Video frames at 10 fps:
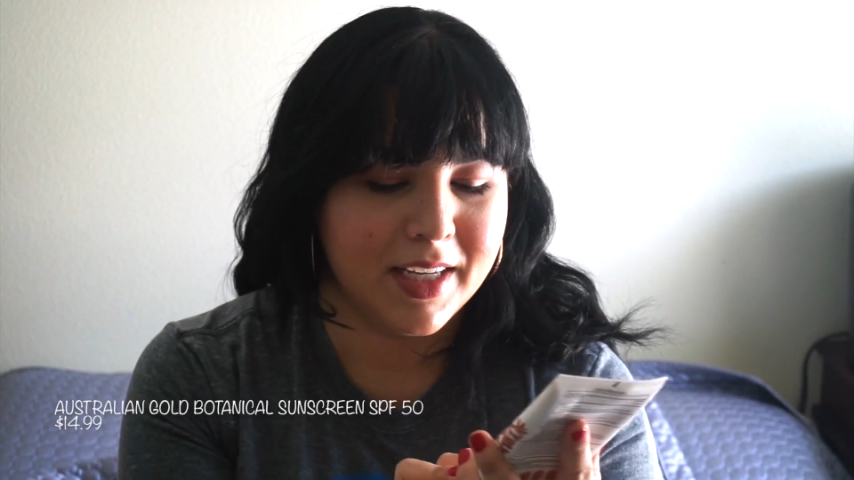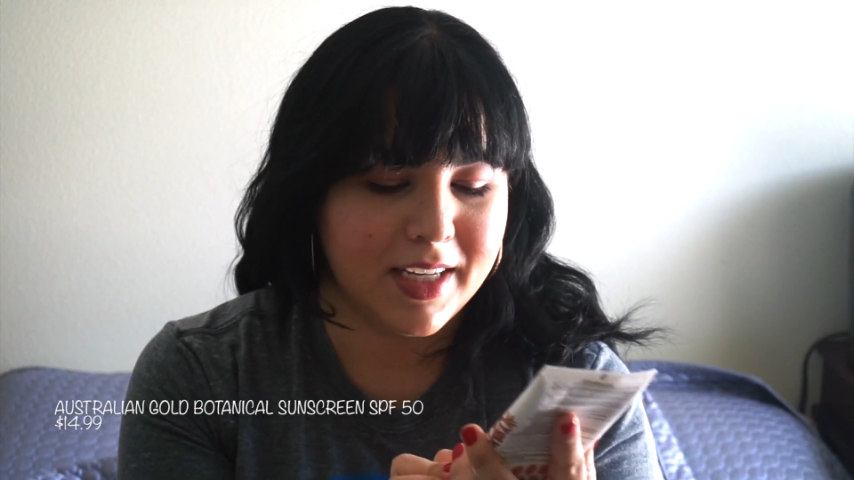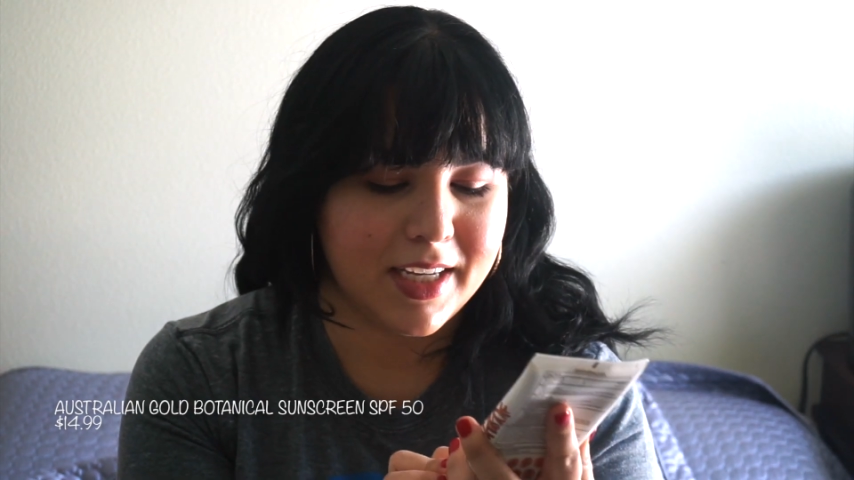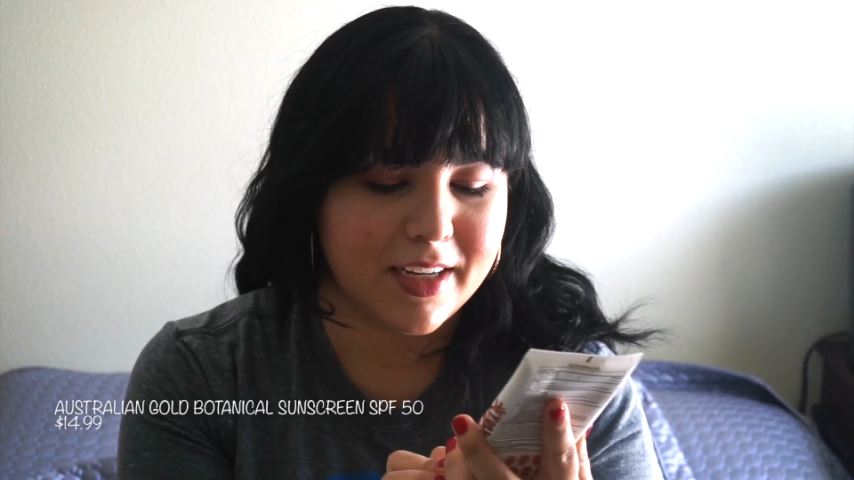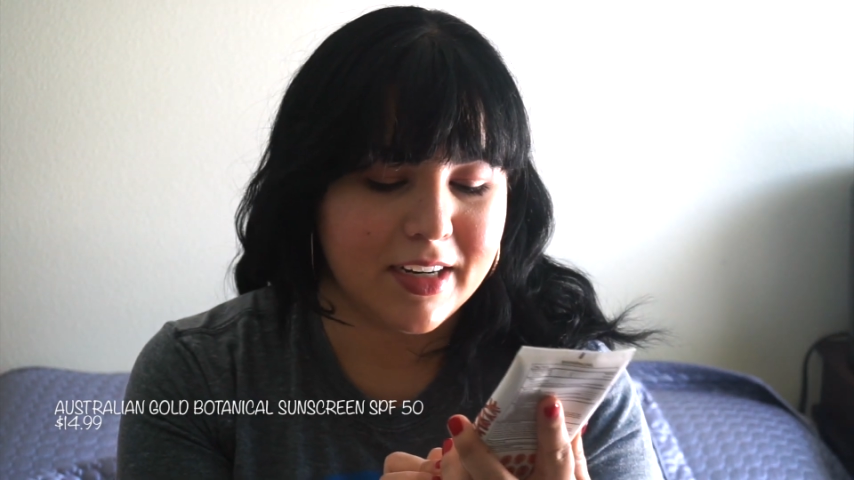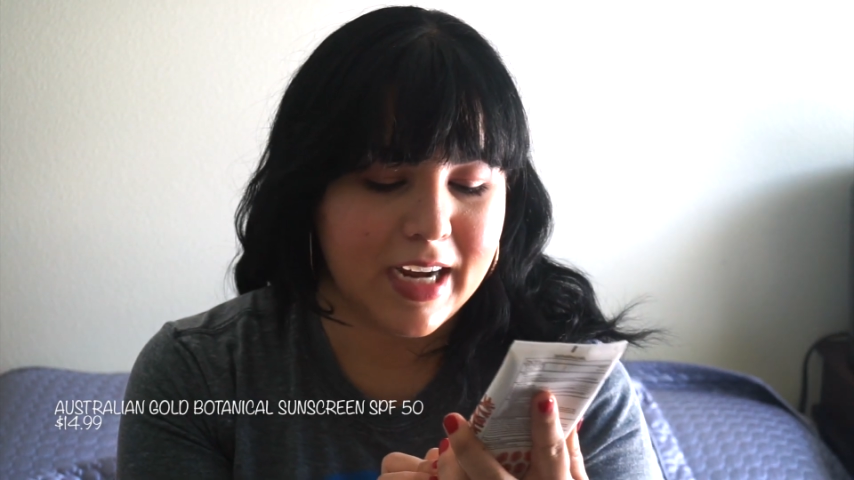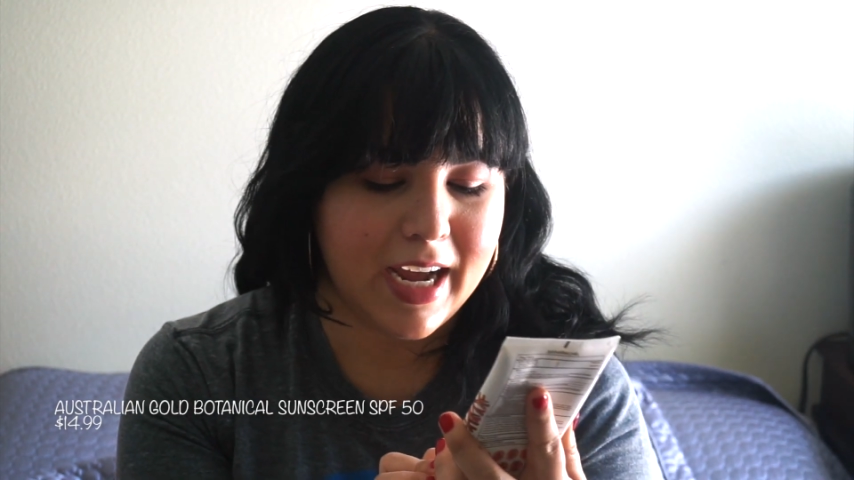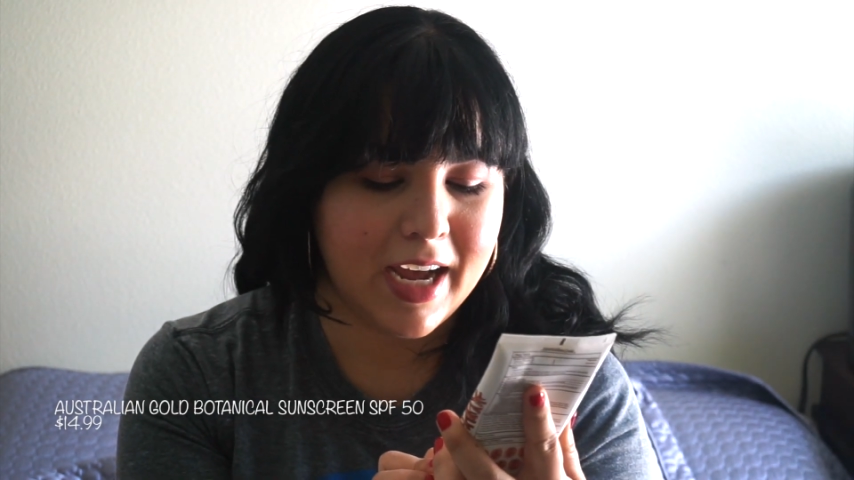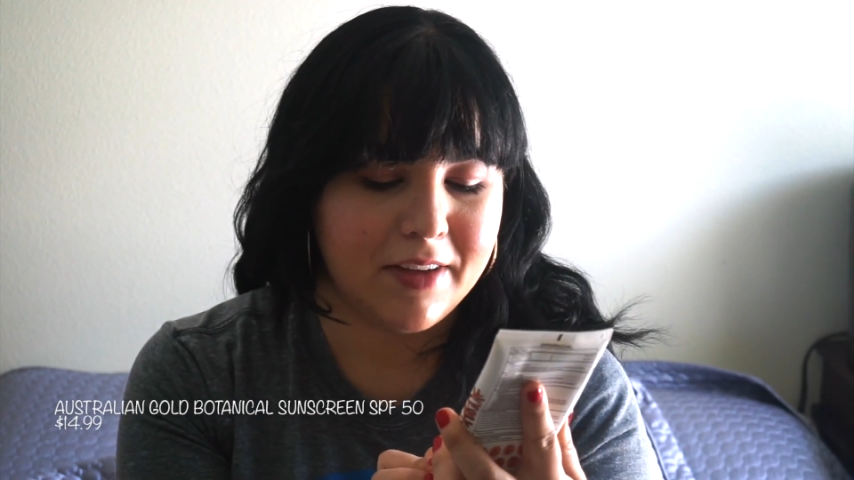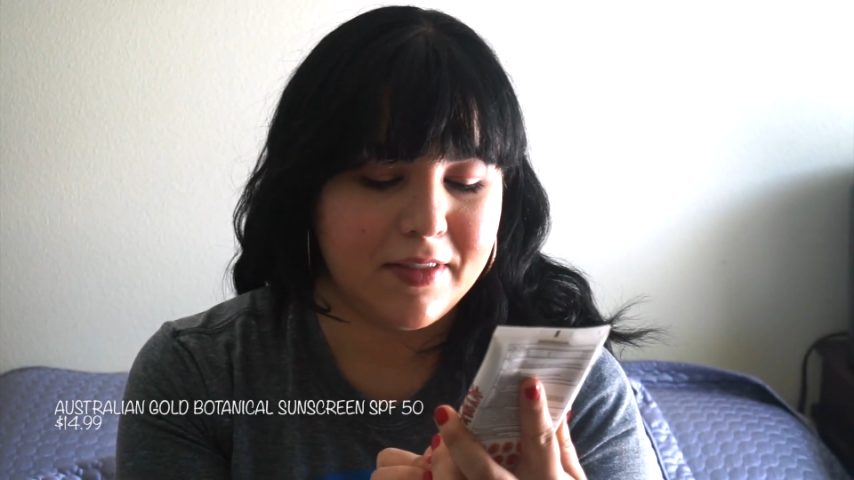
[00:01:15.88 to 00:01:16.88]
Here I
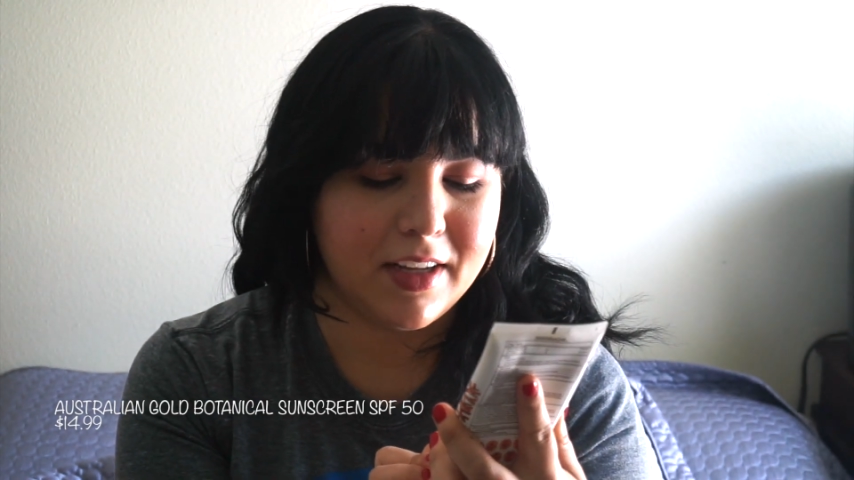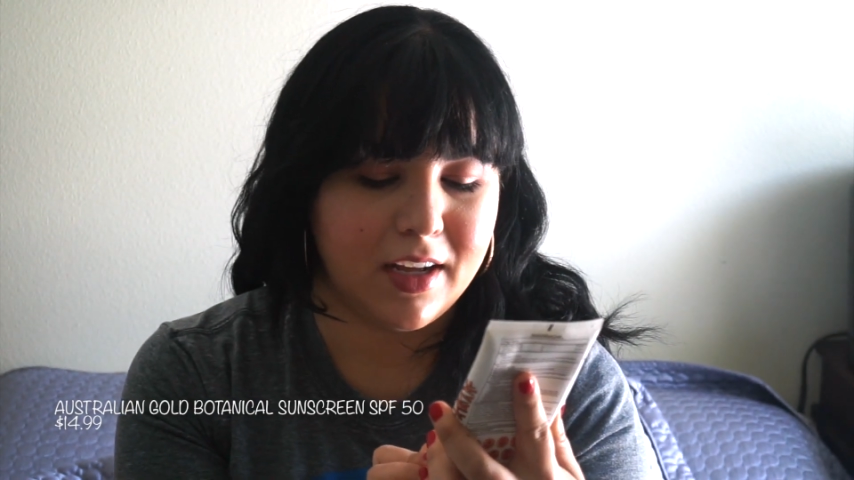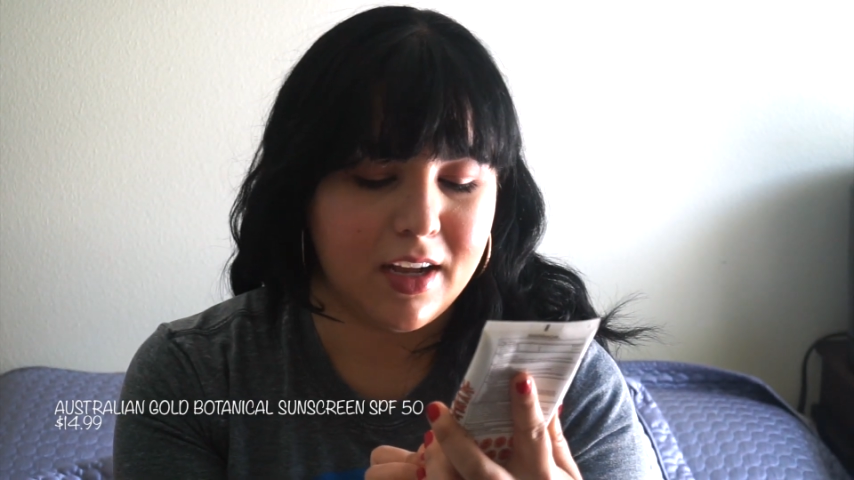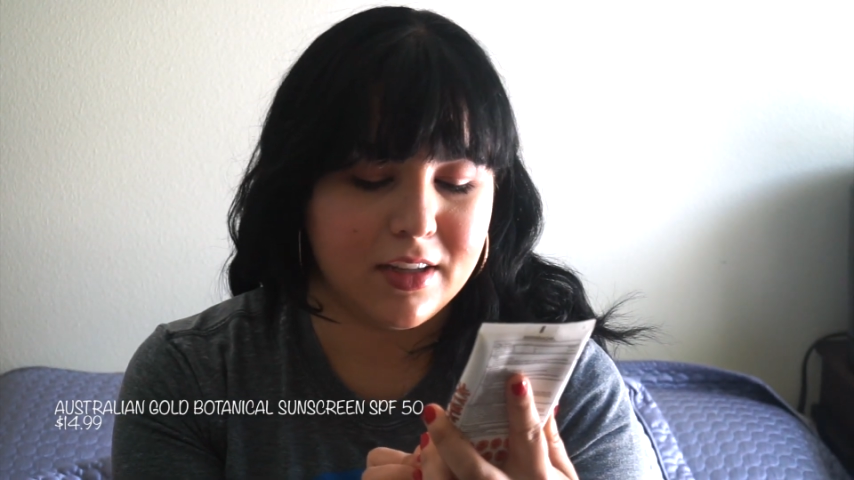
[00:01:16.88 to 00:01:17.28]
had the